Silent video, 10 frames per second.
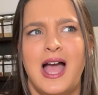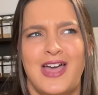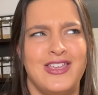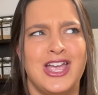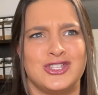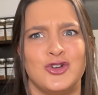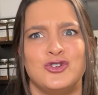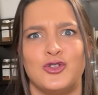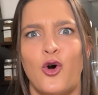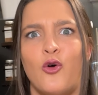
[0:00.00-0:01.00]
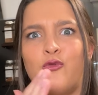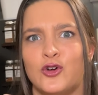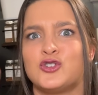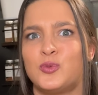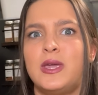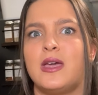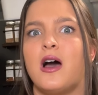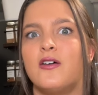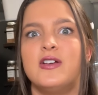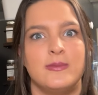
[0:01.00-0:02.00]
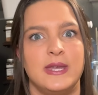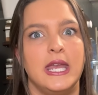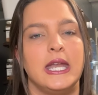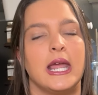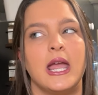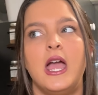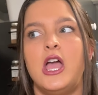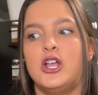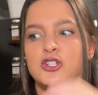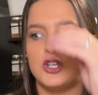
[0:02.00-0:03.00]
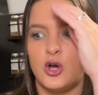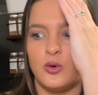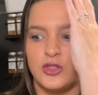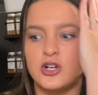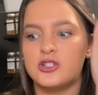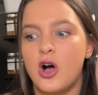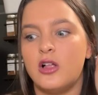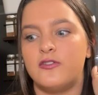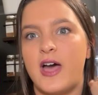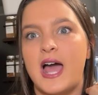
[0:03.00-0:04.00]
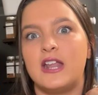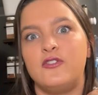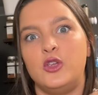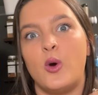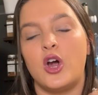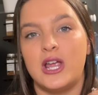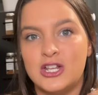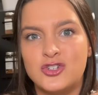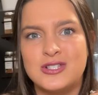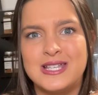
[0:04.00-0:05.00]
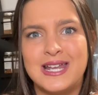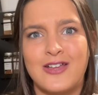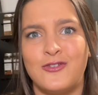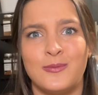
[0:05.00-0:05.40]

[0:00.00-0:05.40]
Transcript: think I showed you the whole first week of him eating. So there's all of that if you are interested. I filmed